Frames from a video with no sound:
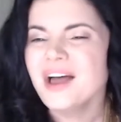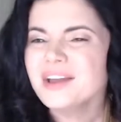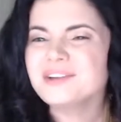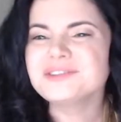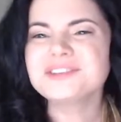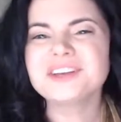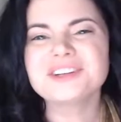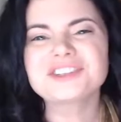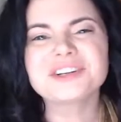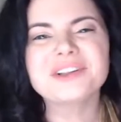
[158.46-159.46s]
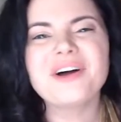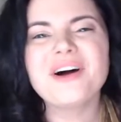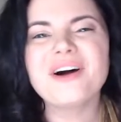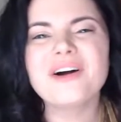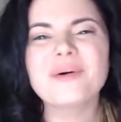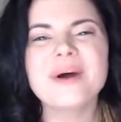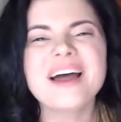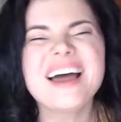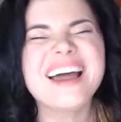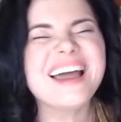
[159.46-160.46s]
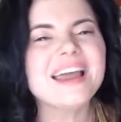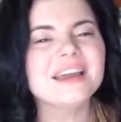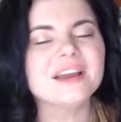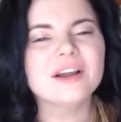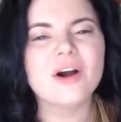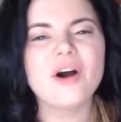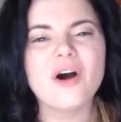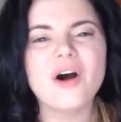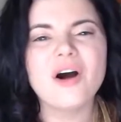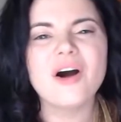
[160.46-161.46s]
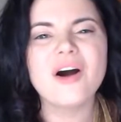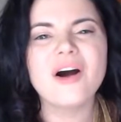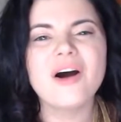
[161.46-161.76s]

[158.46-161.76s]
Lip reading: You're such a long way gone.